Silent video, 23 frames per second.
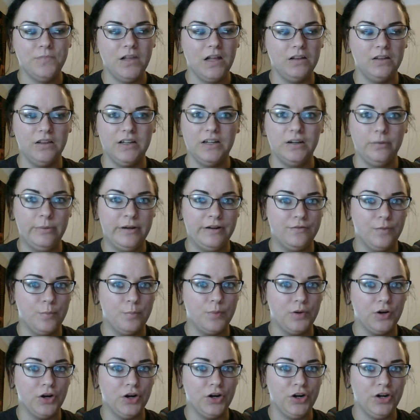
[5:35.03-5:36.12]
little bit of a
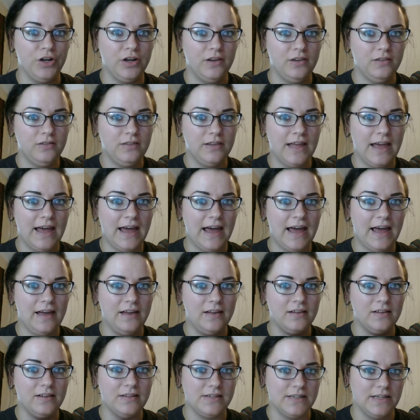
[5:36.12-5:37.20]
burn that
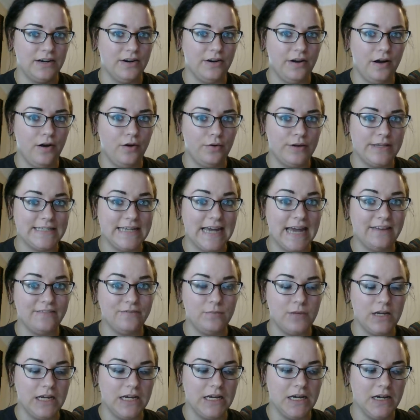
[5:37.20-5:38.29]
a cigarette always gave
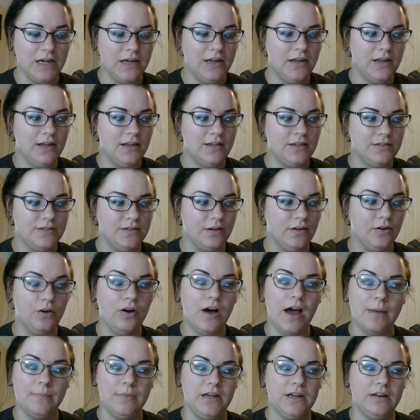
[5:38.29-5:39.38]
me. So,
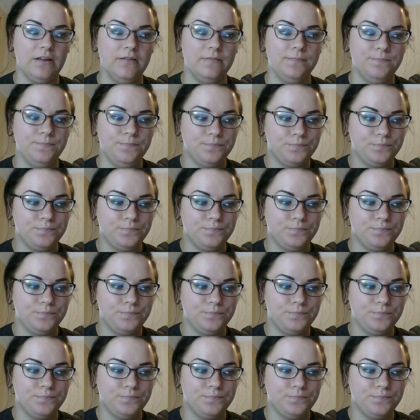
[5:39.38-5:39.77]
I mean,